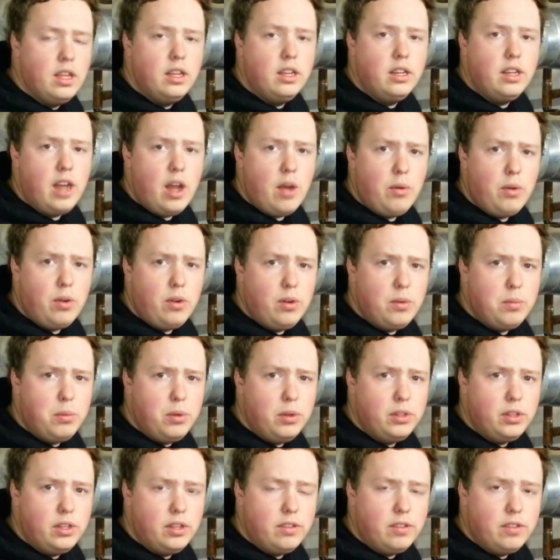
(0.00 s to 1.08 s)
Now we're going to
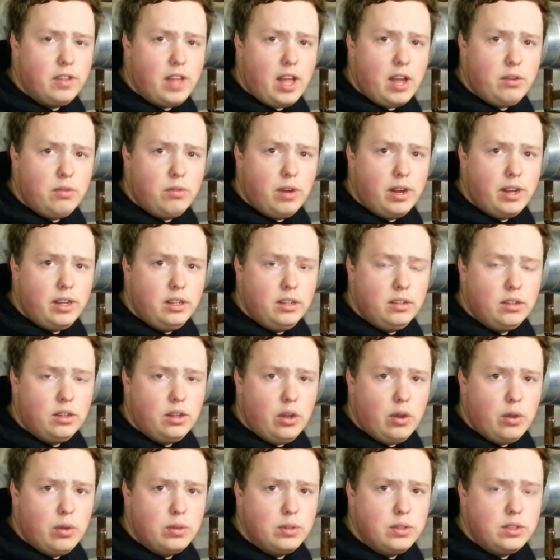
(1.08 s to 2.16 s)
put the flat rate
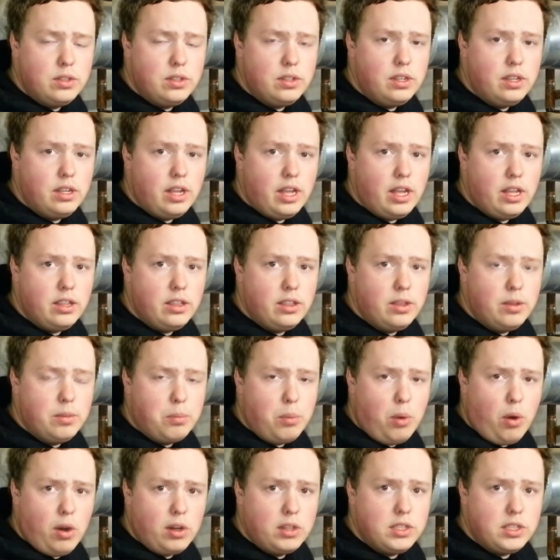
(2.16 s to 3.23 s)
codes, the
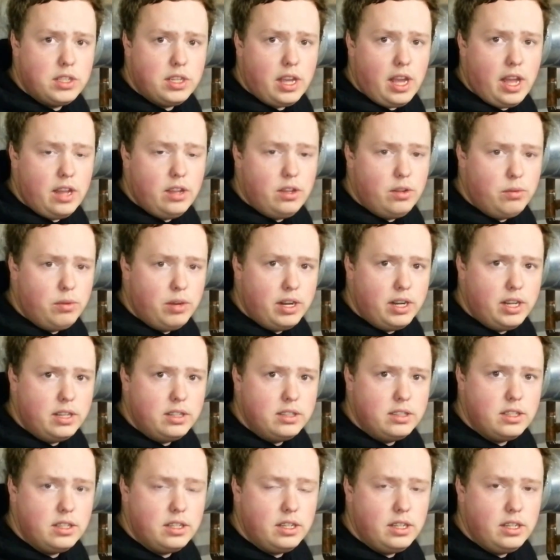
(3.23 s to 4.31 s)
parts and the
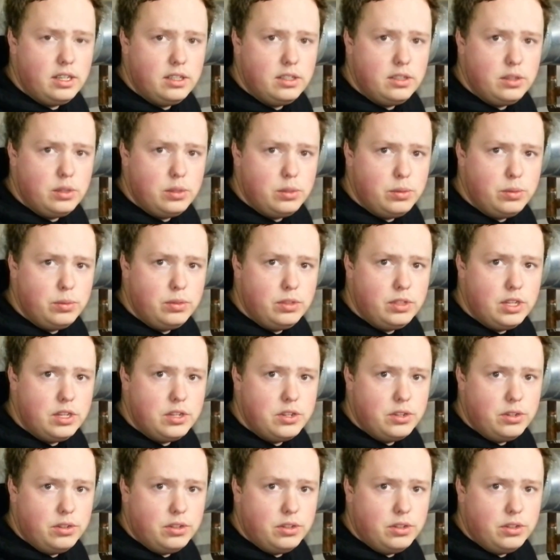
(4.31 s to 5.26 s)
readings into Digital